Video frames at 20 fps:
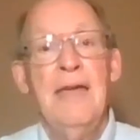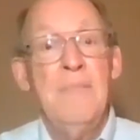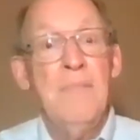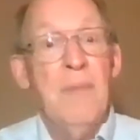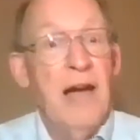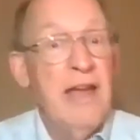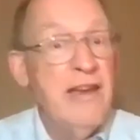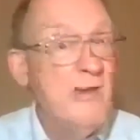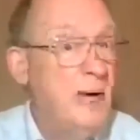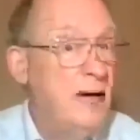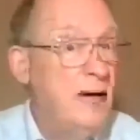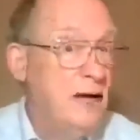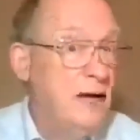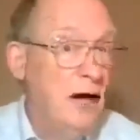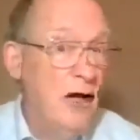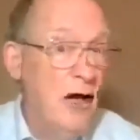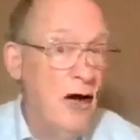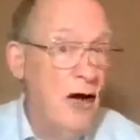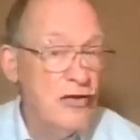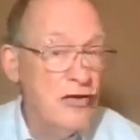It might have been
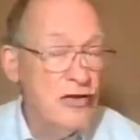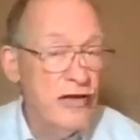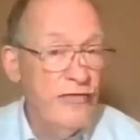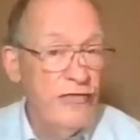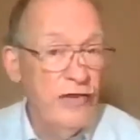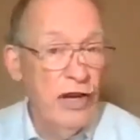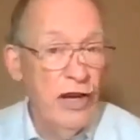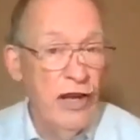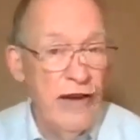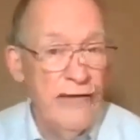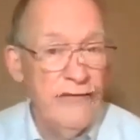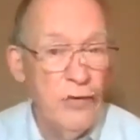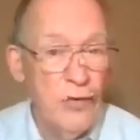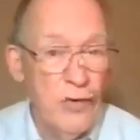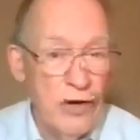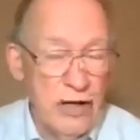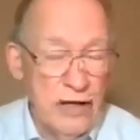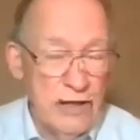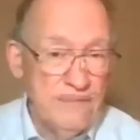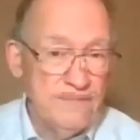the loss of a loved
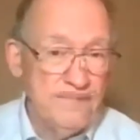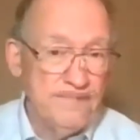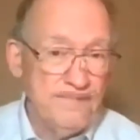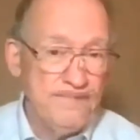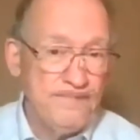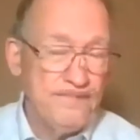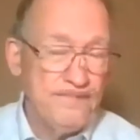one.